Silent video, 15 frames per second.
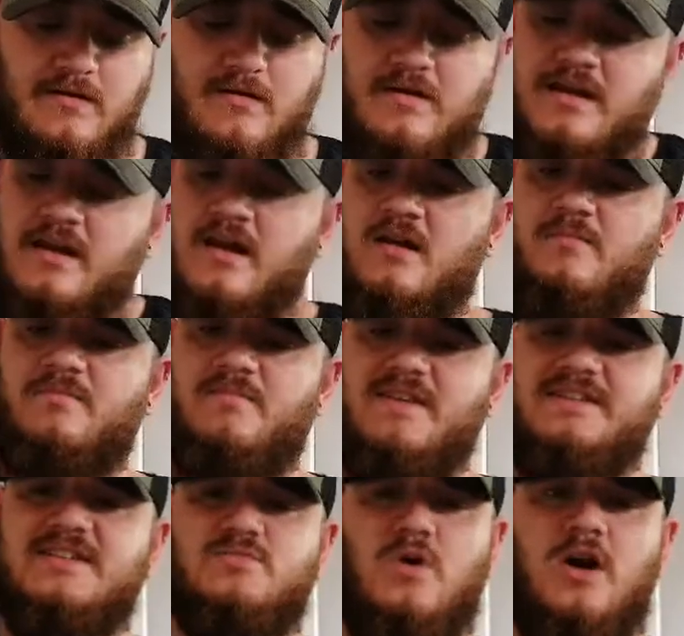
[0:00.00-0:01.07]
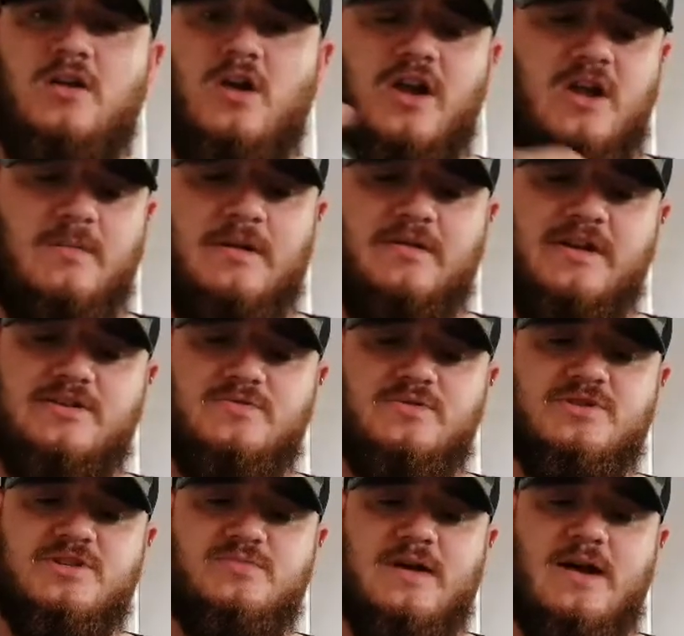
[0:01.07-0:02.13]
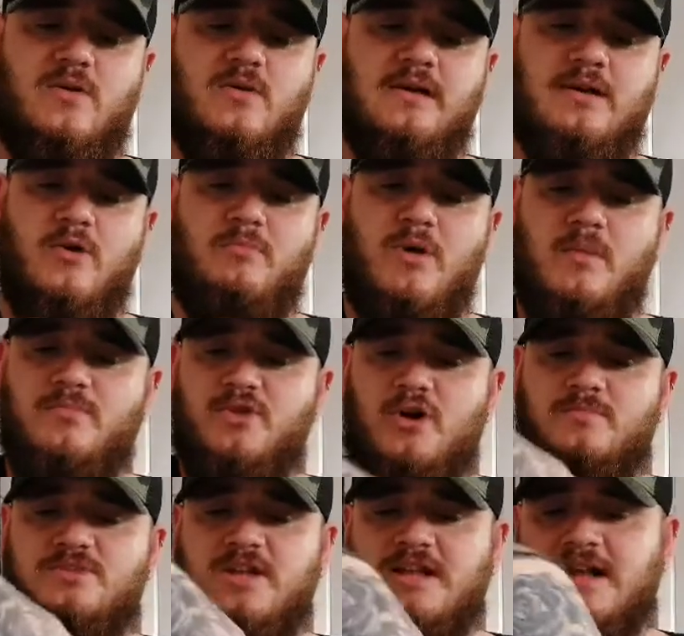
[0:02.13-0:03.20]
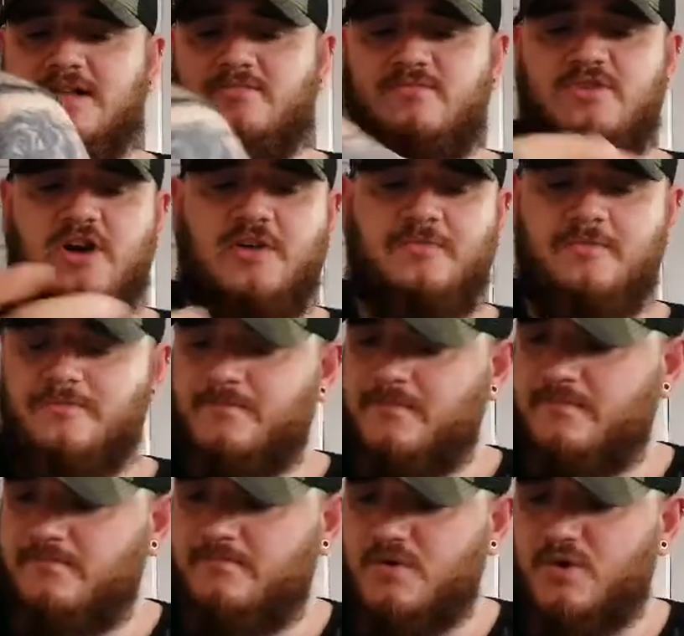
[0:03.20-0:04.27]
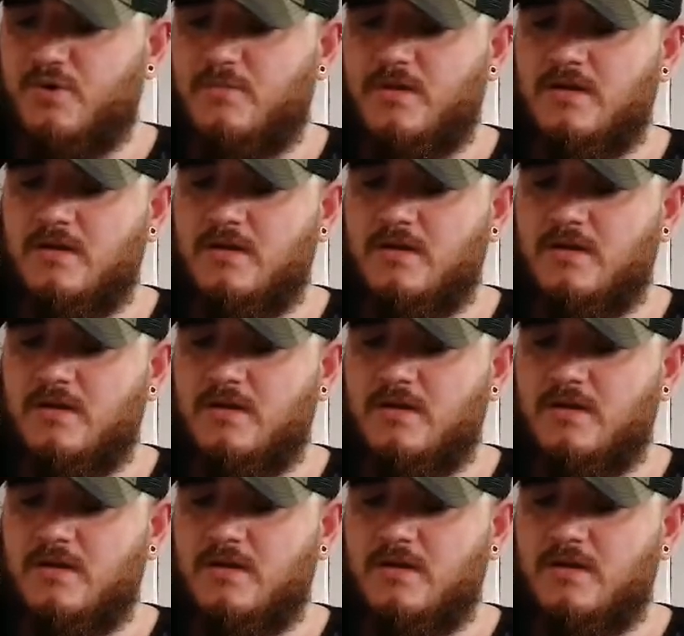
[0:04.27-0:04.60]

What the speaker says: They are. This is what I like about these ones as well. Little pop tops like that. Done. Boom.